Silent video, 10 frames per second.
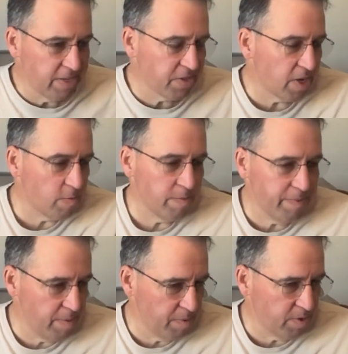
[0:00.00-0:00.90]
it's like when
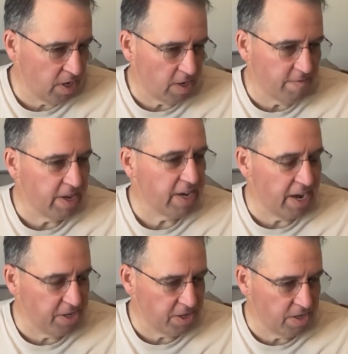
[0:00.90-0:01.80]
people take a
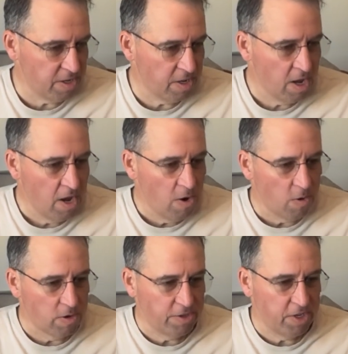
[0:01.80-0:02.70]
vacation
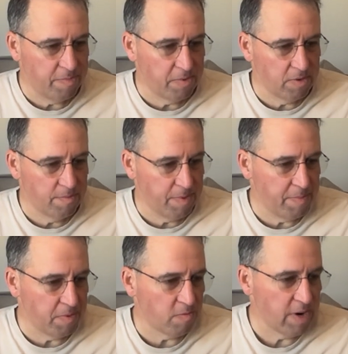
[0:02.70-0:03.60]
or
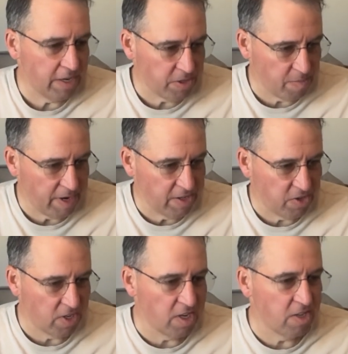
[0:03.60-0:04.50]
people rest by the
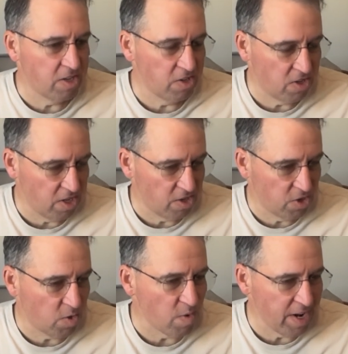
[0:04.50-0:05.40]
sea and they seek
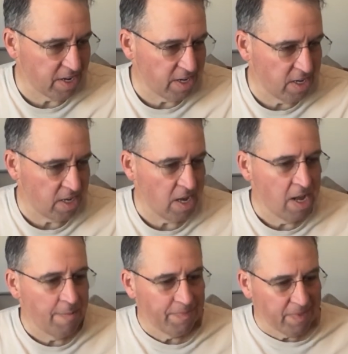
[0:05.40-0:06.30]
serenity.
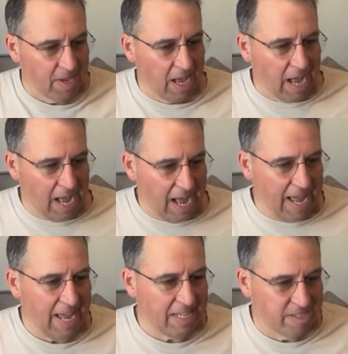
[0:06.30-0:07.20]

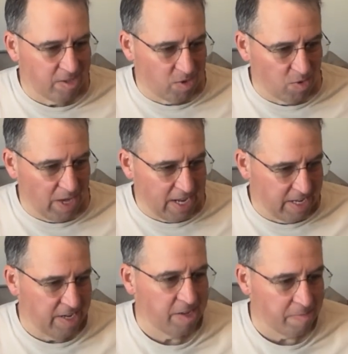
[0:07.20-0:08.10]
I had to do that
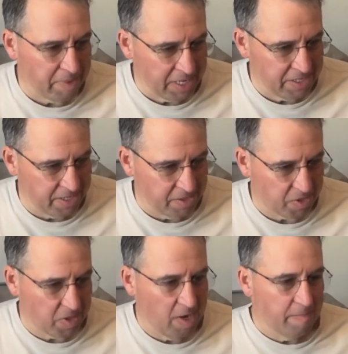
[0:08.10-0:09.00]
in
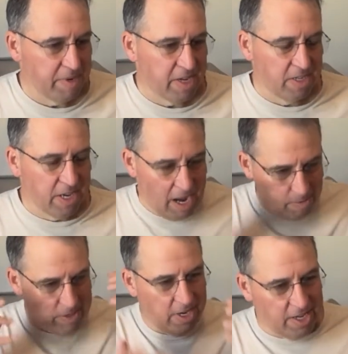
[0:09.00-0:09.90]
abundance because I
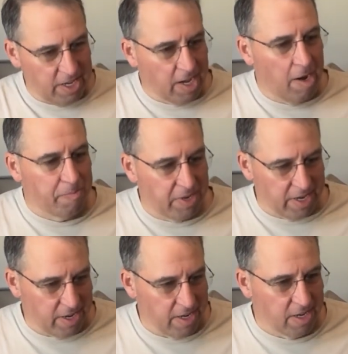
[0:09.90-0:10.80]
was getting
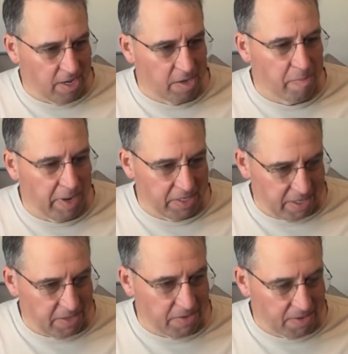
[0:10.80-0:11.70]
updated in
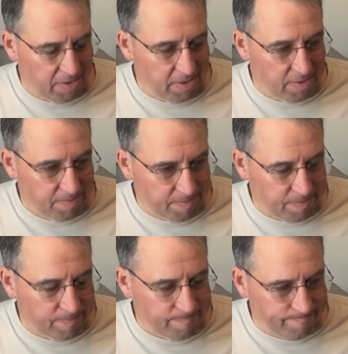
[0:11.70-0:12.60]
abundance.
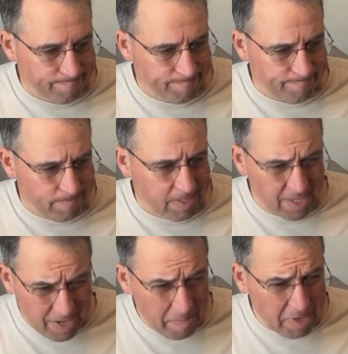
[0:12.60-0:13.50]

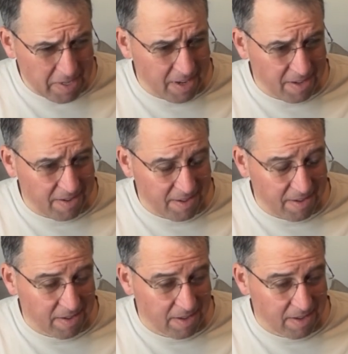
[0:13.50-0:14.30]
Does that make sense?